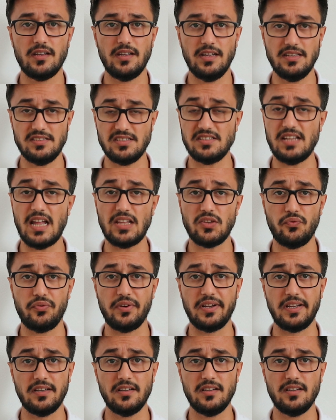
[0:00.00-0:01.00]
It's not
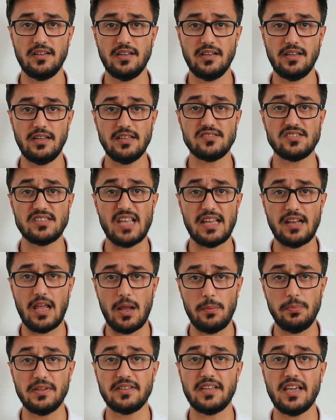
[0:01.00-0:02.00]
free. It's an
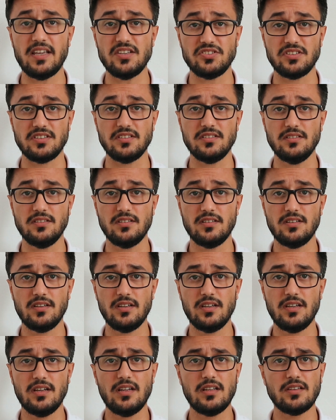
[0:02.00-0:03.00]
application.
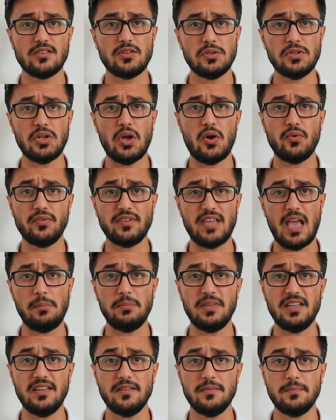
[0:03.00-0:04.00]
Do you know
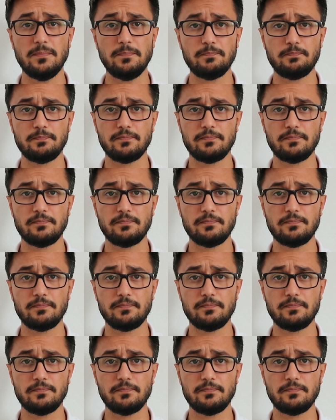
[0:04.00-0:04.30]
Cambly?